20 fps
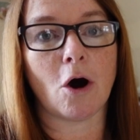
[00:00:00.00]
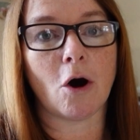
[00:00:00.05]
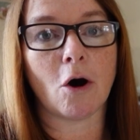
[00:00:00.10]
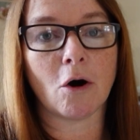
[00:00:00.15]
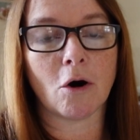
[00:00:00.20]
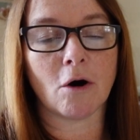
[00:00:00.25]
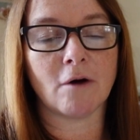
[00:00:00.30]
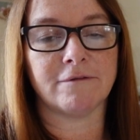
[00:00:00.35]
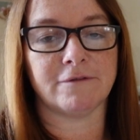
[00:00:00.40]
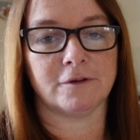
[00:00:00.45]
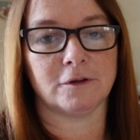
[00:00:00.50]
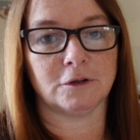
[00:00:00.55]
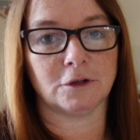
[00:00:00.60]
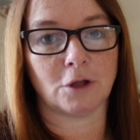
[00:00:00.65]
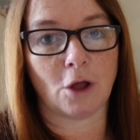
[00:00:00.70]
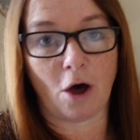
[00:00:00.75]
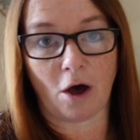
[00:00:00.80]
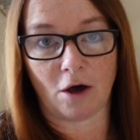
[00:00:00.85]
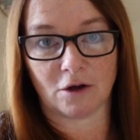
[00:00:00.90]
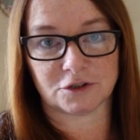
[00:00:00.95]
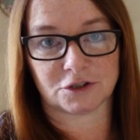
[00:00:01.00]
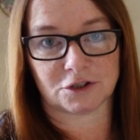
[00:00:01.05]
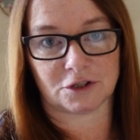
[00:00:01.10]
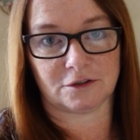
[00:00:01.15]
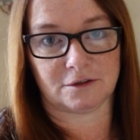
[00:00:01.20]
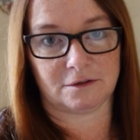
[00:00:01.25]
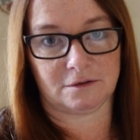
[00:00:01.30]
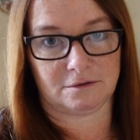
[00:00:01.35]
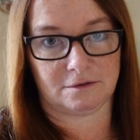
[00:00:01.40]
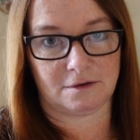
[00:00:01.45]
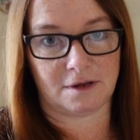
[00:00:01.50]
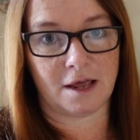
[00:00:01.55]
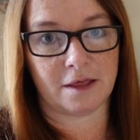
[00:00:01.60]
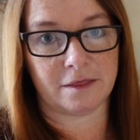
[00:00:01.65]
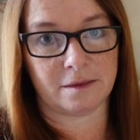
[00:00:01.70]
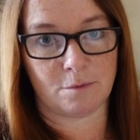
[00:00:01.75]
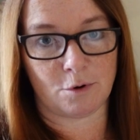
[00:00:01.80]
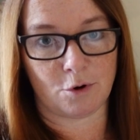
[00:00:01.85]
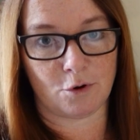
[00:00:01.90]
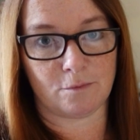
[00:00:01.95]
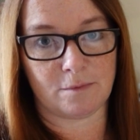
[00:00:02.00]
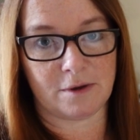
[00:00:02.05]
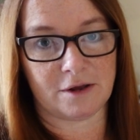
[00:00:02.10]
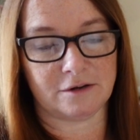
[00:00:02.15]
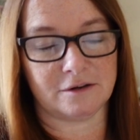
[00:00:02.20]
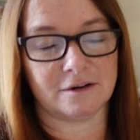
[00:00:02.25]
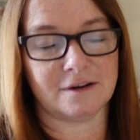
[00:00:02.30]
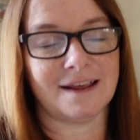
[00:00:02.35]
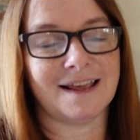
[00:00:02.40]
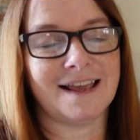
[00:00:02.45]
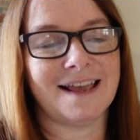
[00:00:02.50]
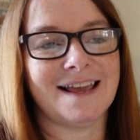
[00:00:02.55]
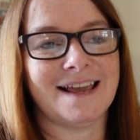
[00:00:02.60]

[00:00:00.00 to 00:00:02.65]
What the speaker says: awful lot at the moment,